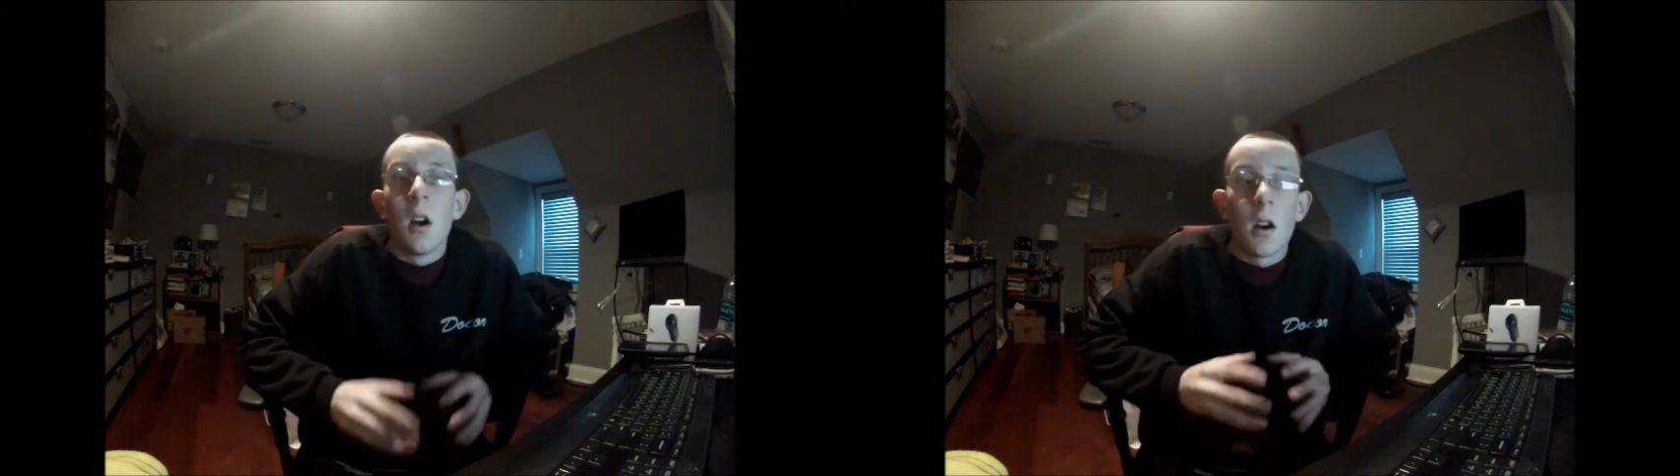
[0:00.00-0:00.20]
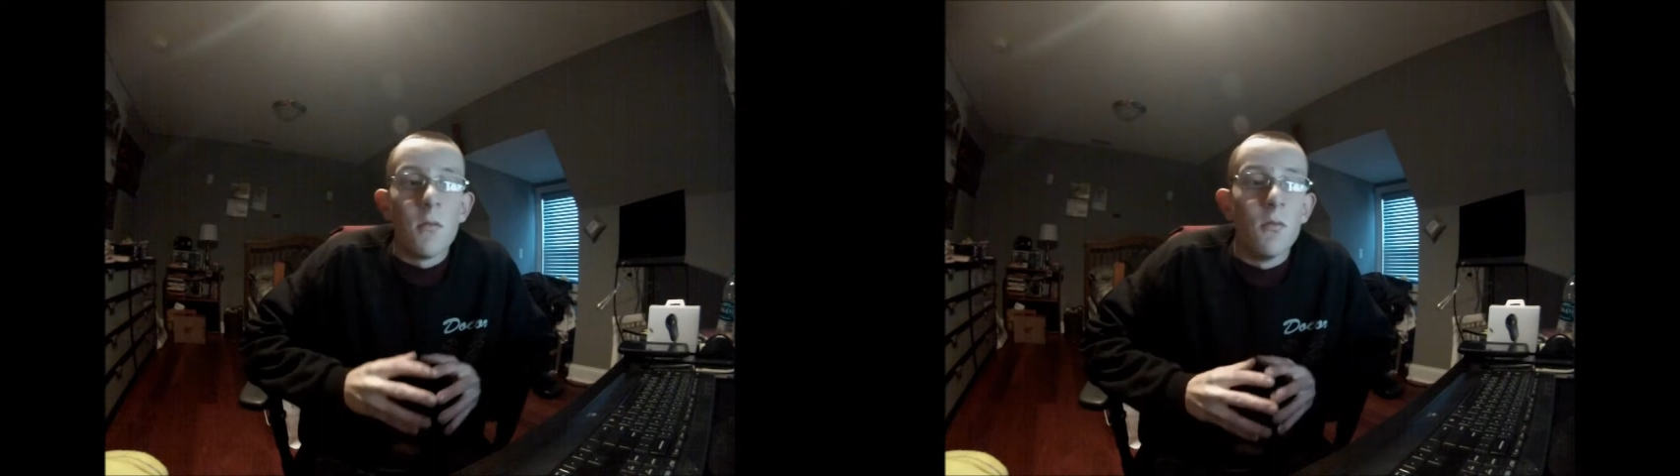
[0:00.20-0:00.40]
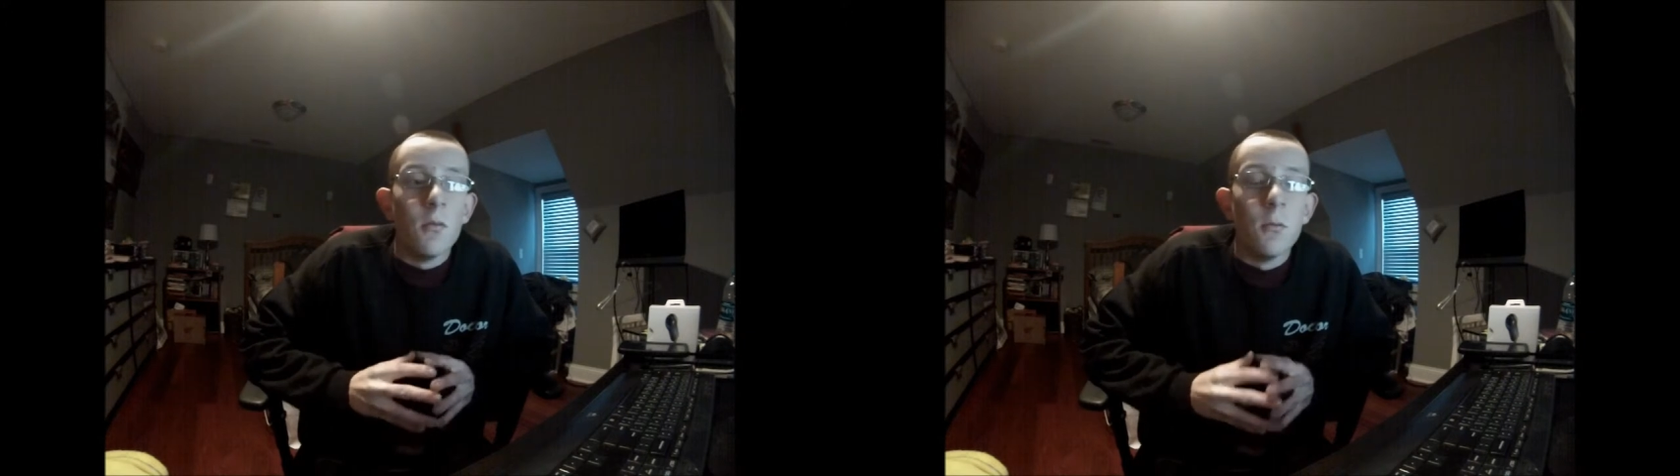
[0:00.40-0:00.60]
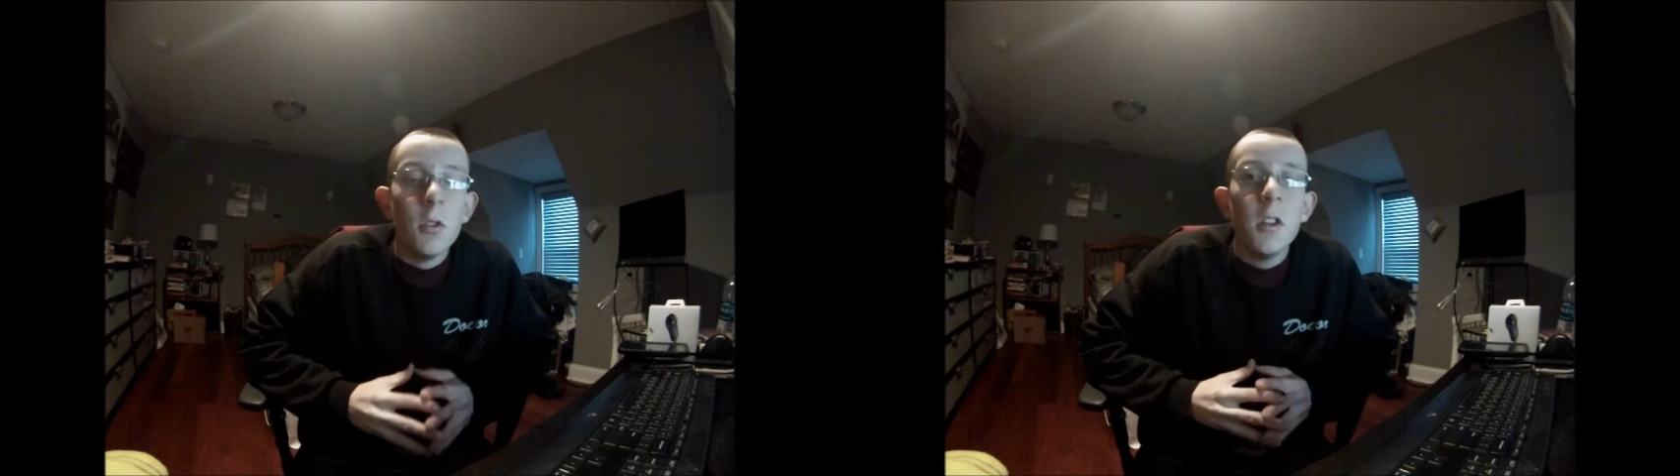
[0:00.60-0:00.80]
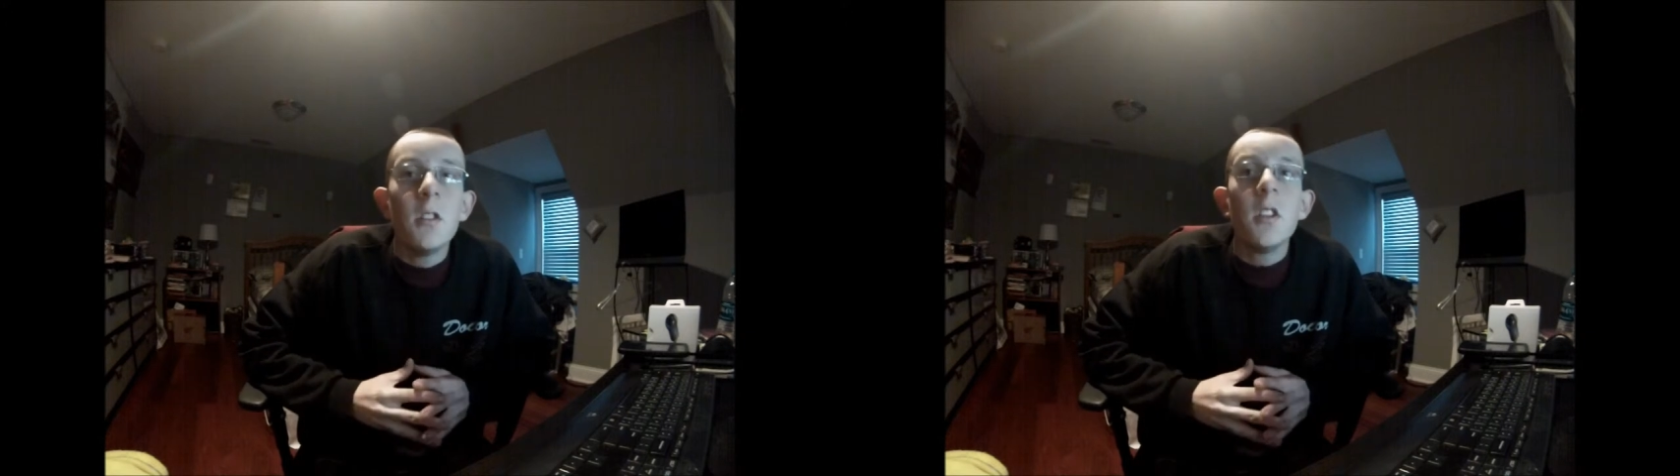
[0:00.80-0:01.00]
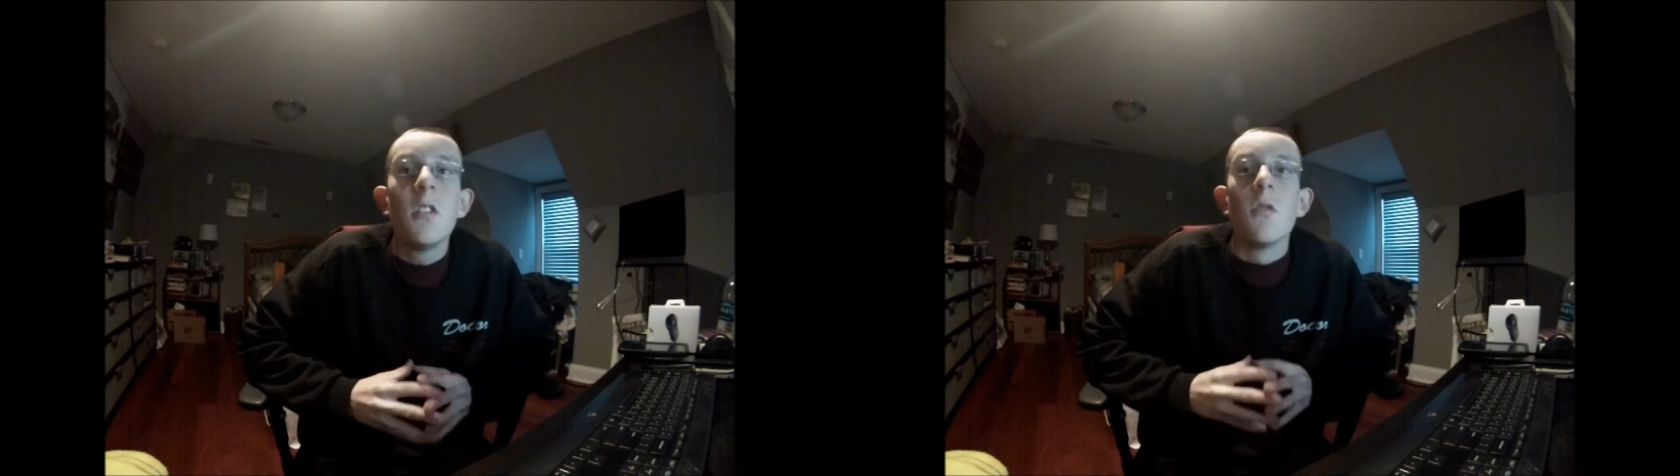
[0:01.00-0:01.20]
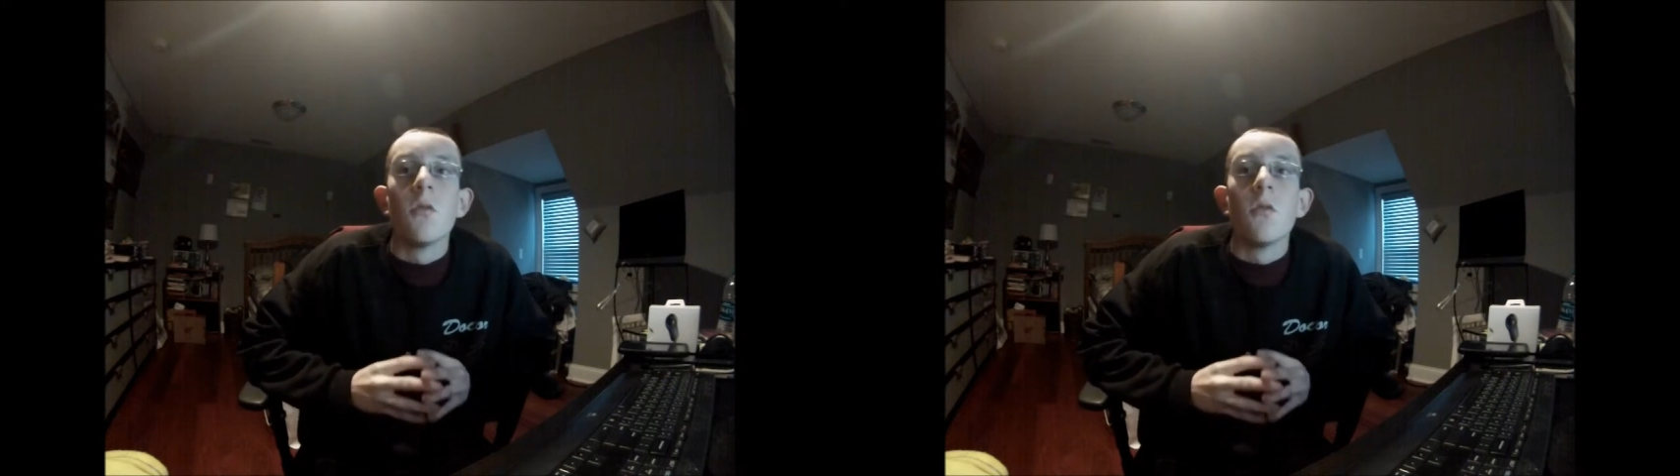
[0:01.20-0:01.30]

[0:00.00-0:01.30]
I'm really,